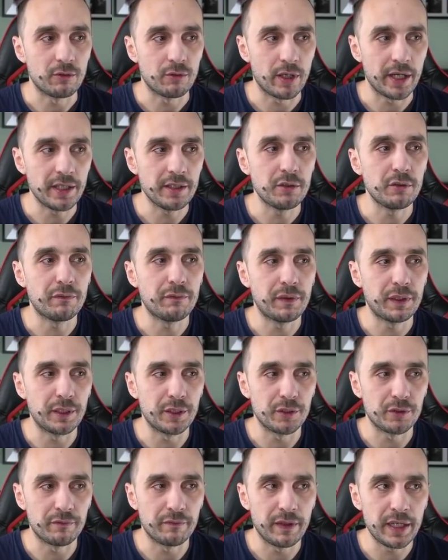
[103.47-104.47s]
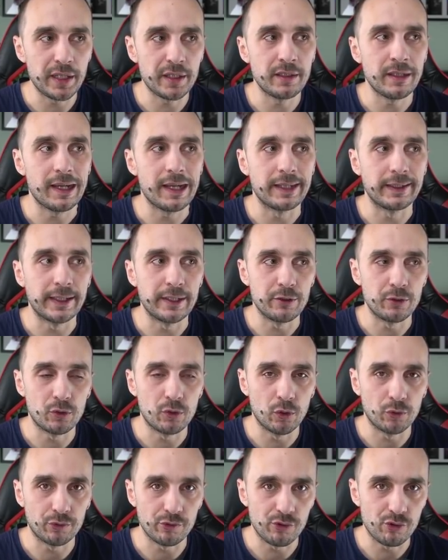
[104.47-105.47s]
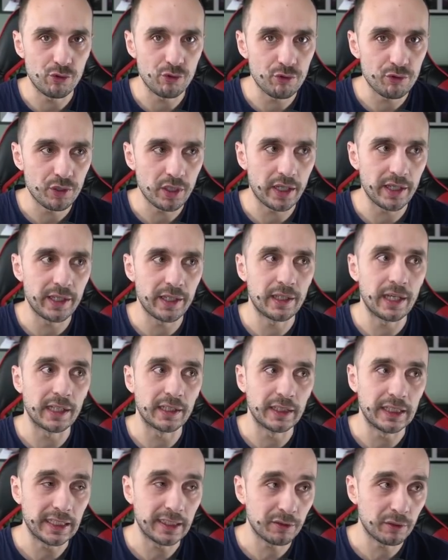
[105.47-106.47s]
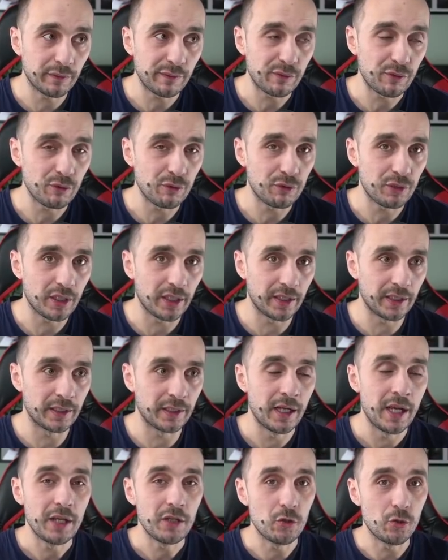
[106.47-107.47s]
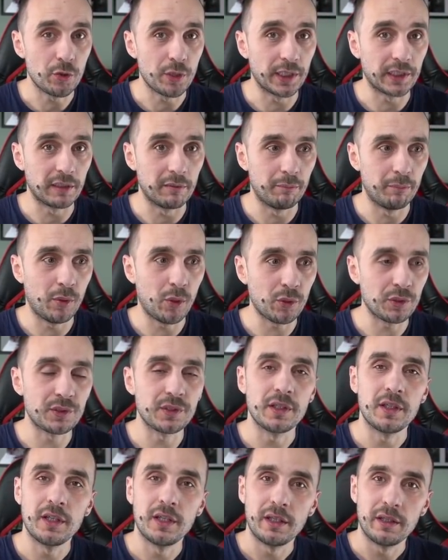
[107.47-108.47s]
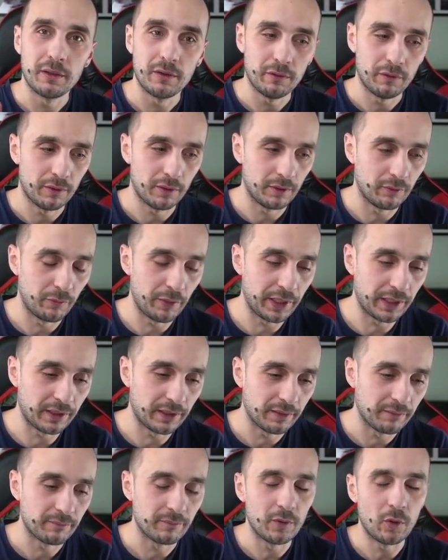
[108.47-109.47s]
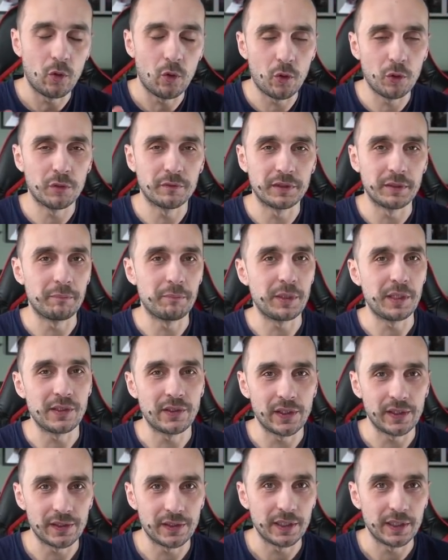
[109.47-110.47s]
right? You finish Vern and then you go to Shoeshire. At the end of Shoeshire, you get a box with all of the pieces